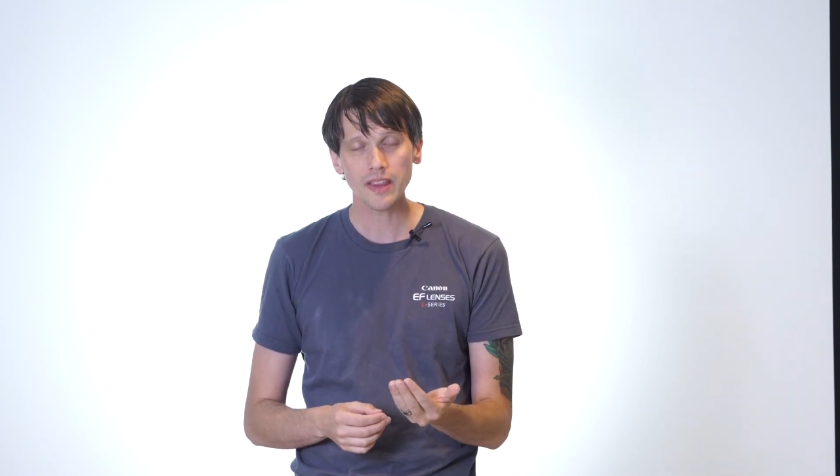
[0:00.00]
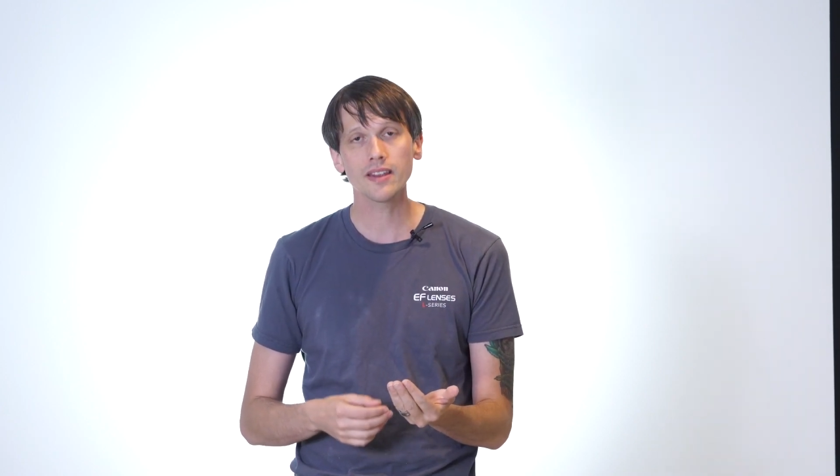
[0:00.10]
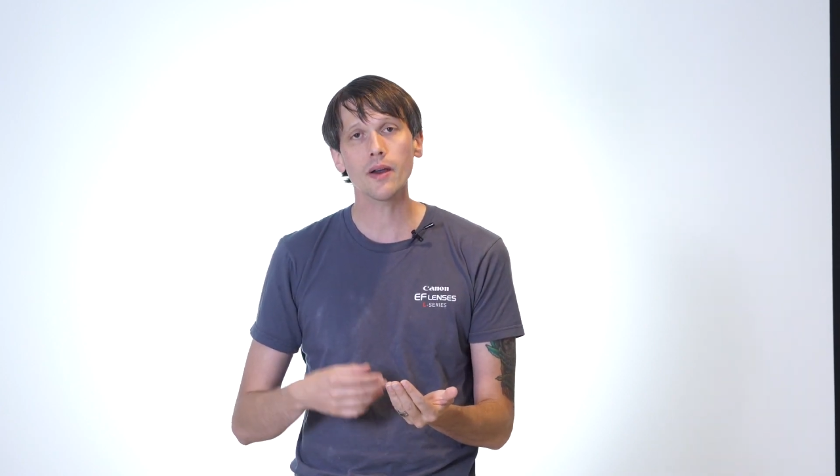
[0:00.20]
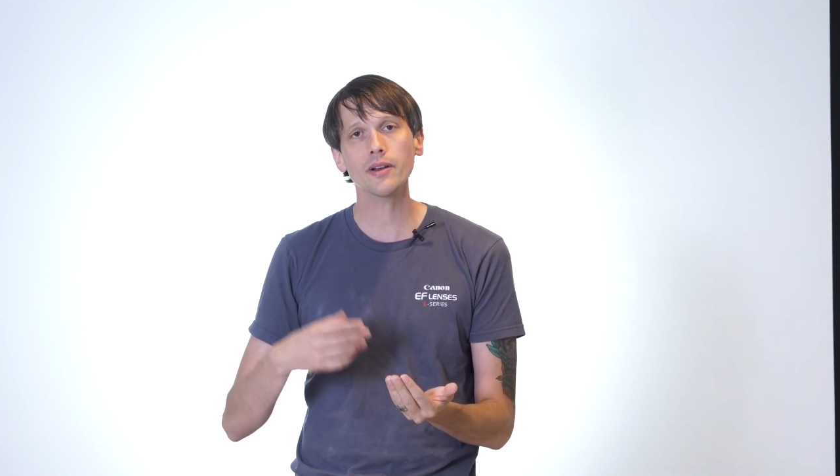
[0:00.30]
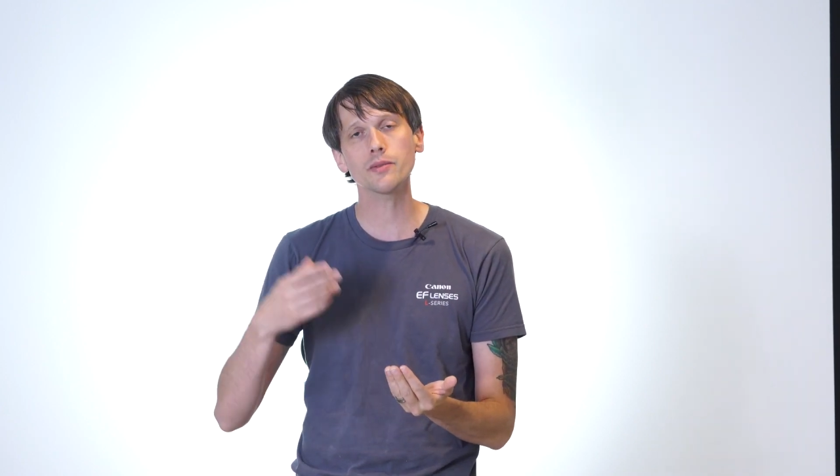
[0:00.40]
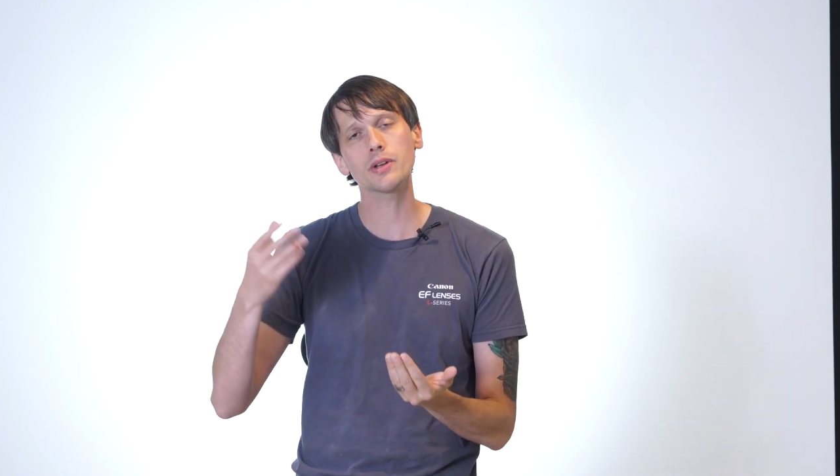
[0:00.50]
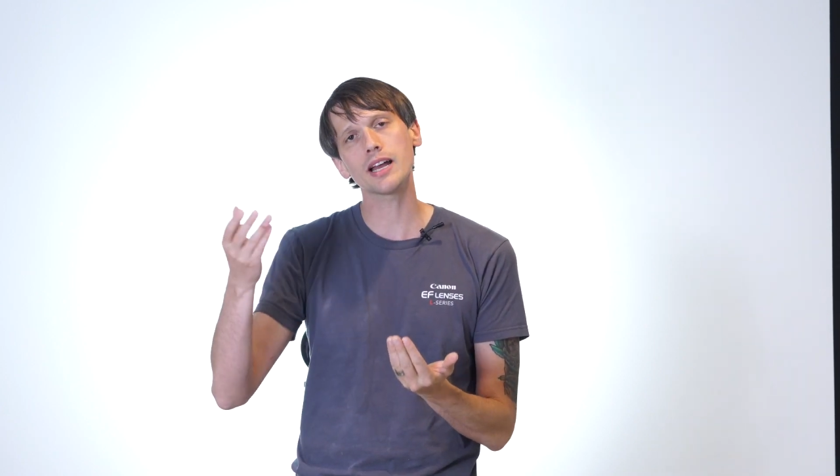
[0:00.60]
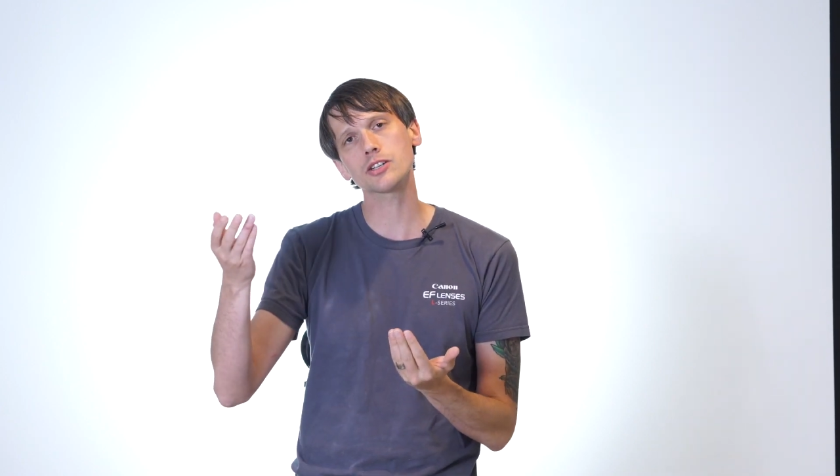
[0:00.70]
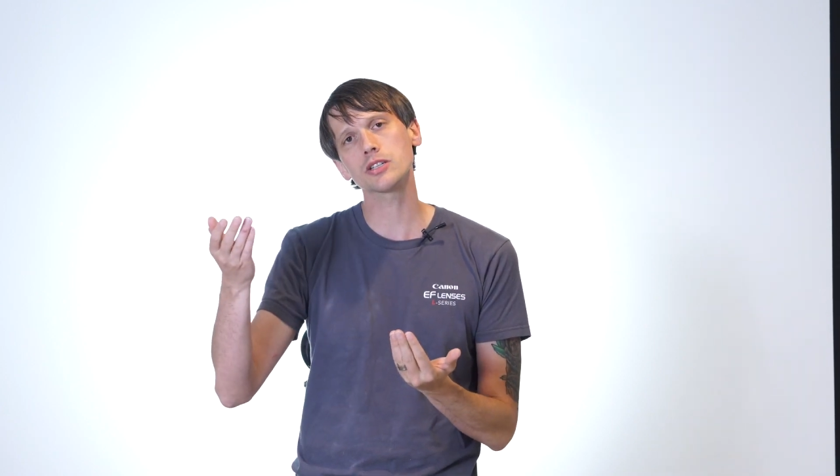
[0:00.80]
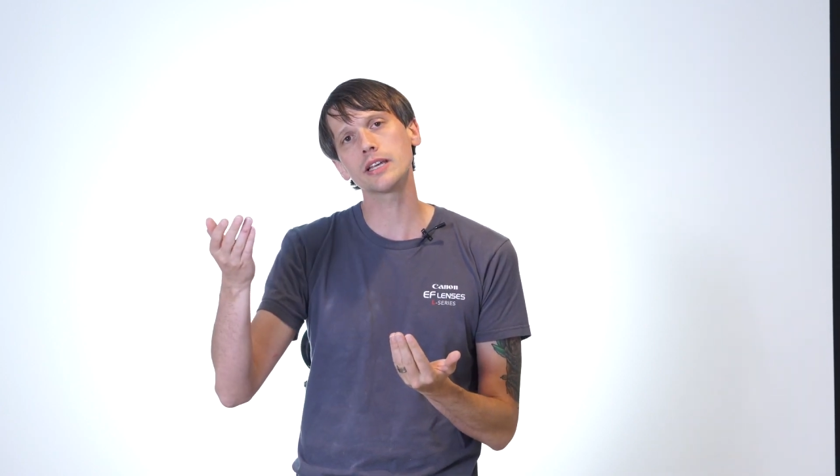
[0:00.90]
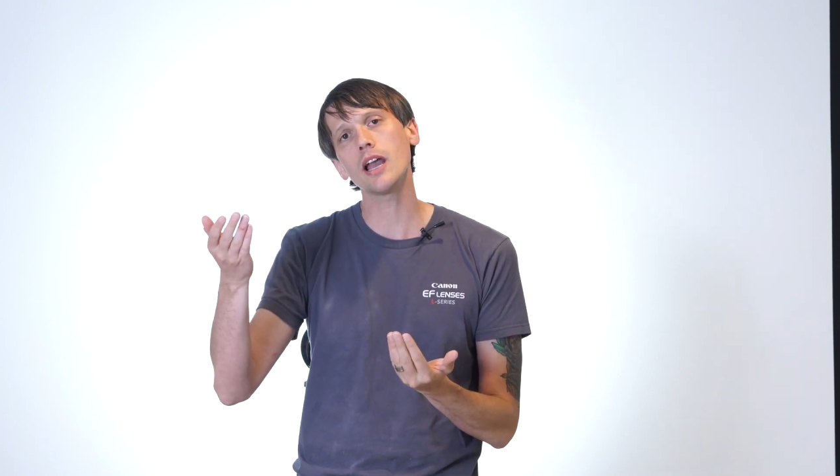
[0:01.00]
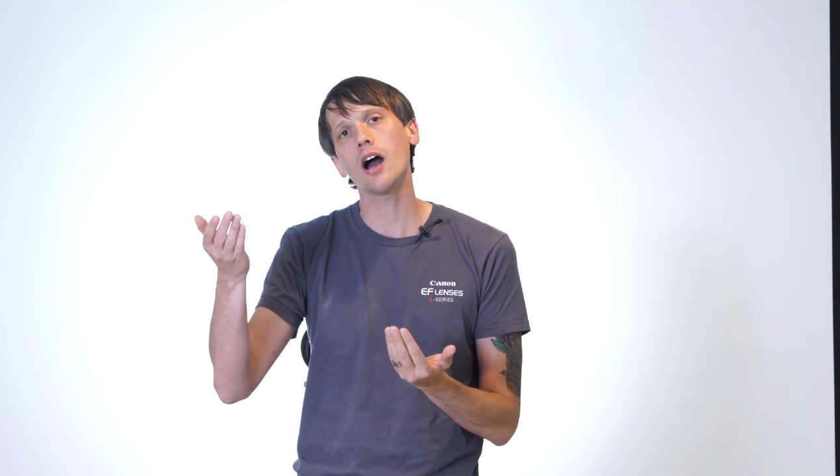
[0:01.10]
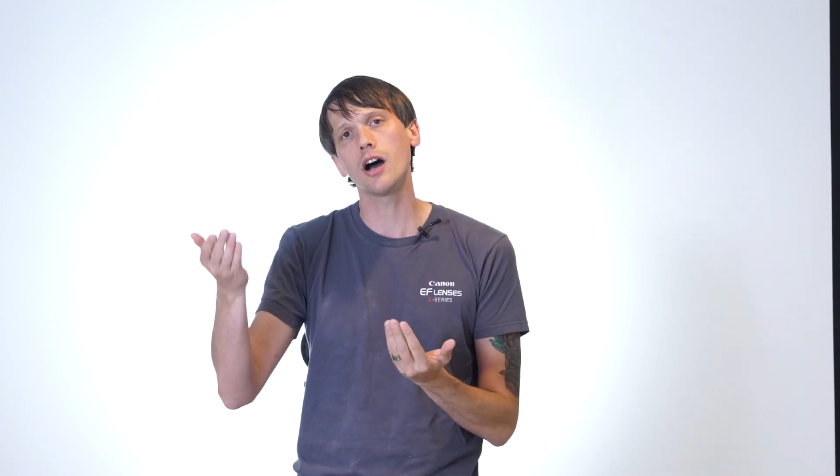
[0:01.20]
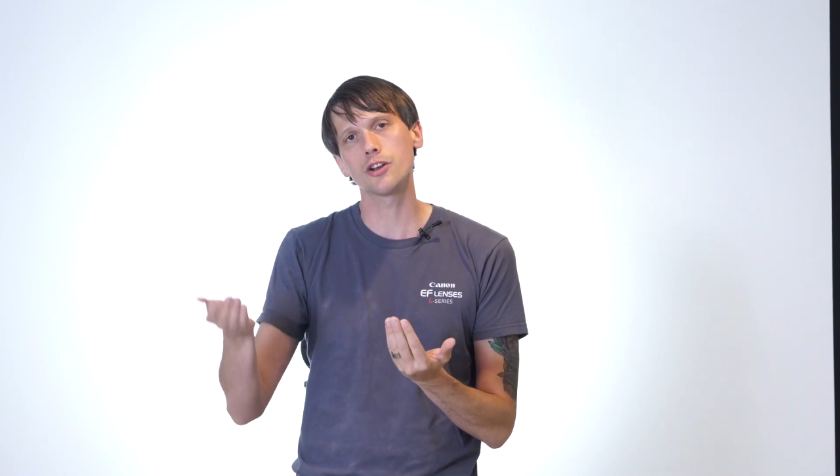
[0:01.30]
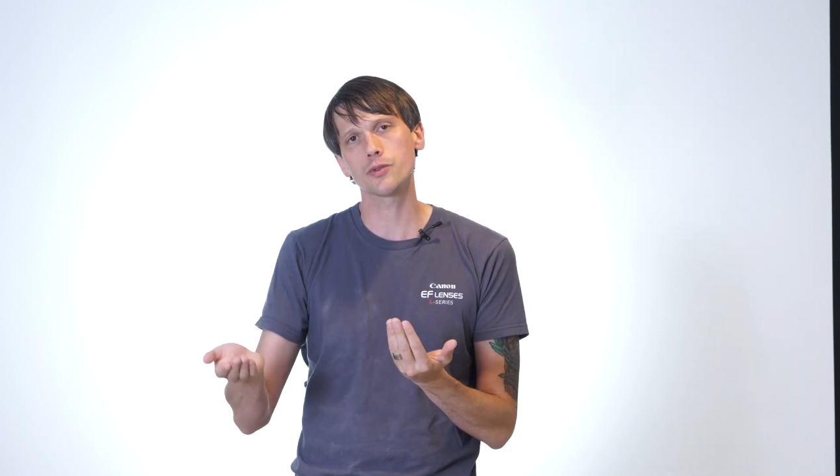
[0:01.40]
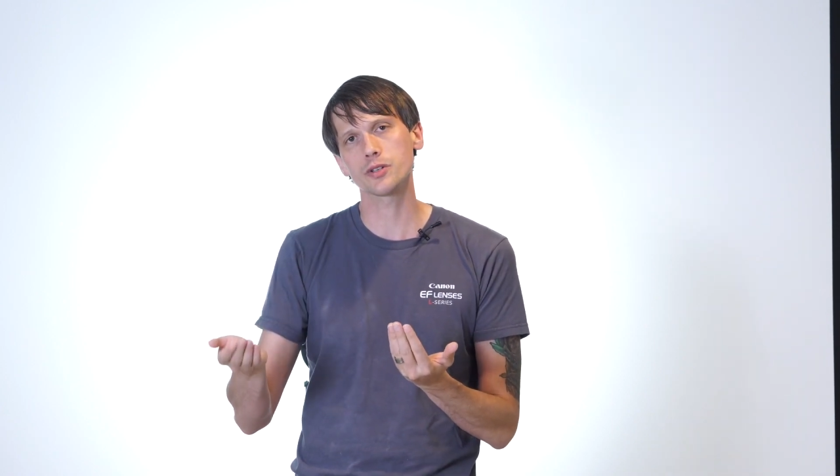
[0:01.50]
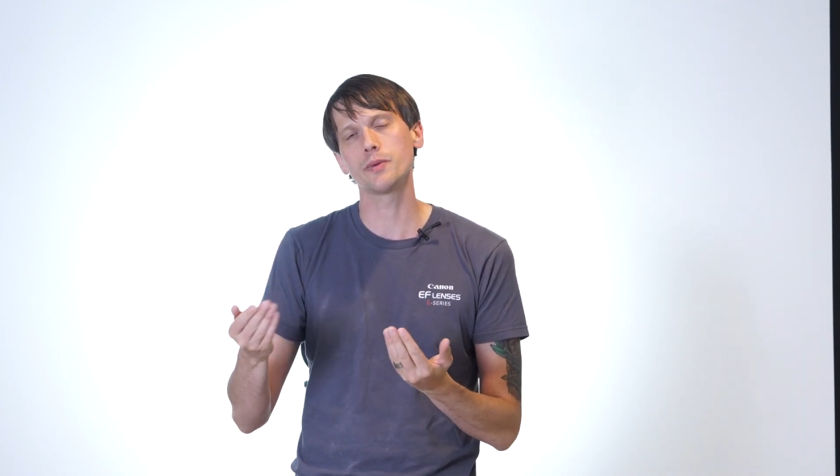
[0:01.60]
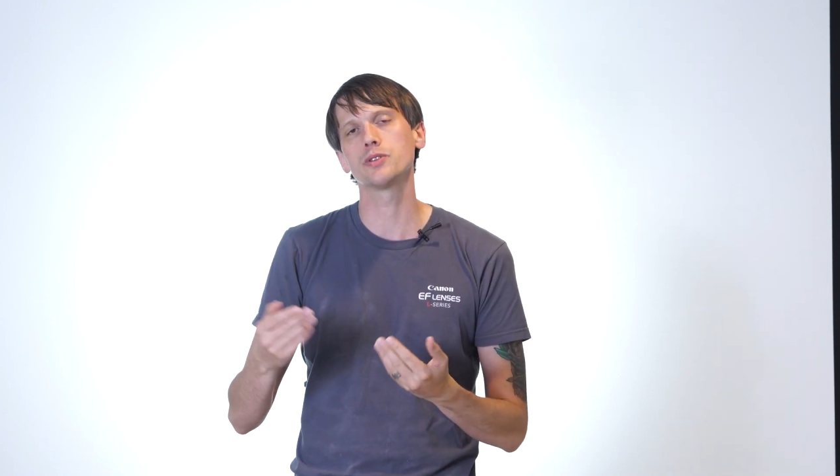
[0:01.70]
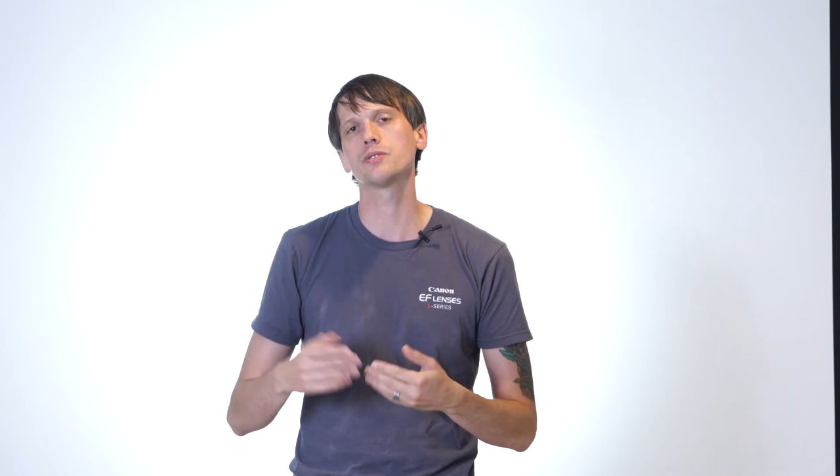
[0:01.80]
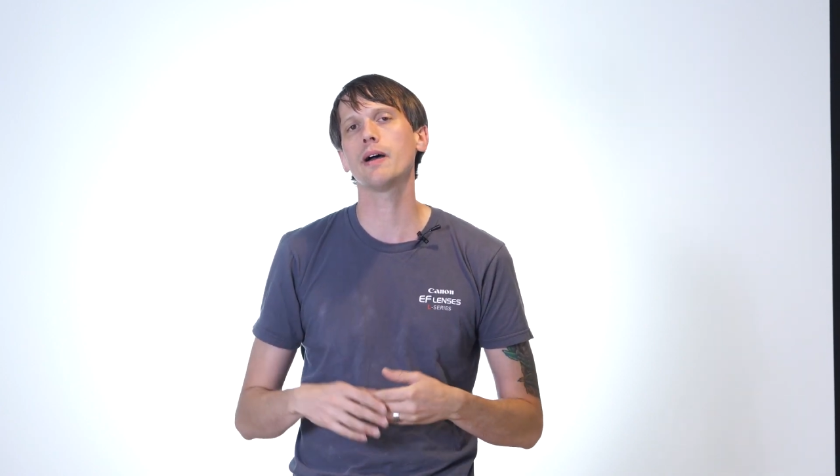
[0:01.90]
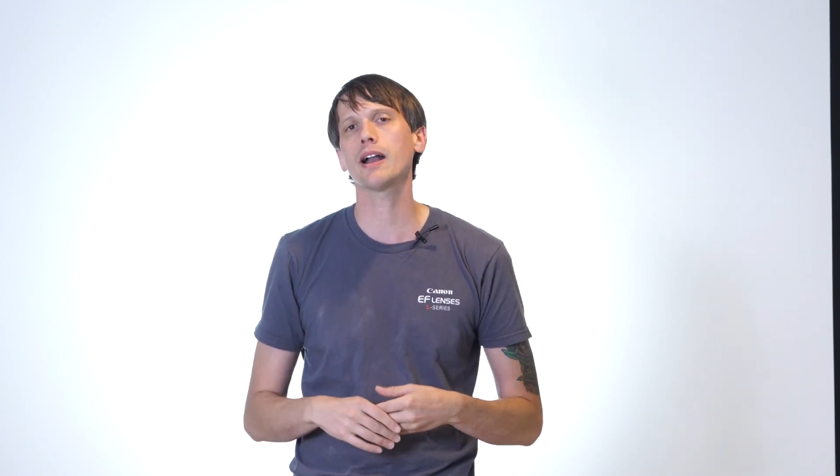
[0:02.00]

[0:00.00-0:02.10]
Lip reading: then that would actually underexpose the